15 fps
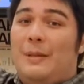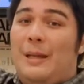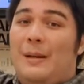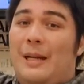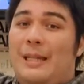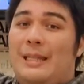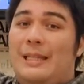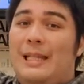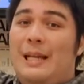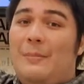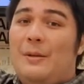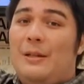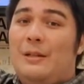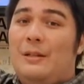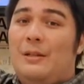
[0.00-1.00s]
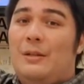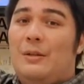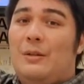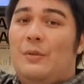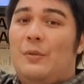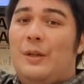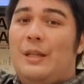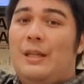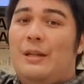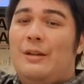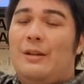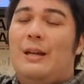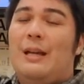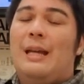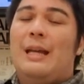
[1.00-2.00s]
that my stomach over
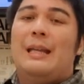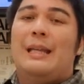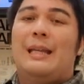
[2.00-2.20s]
here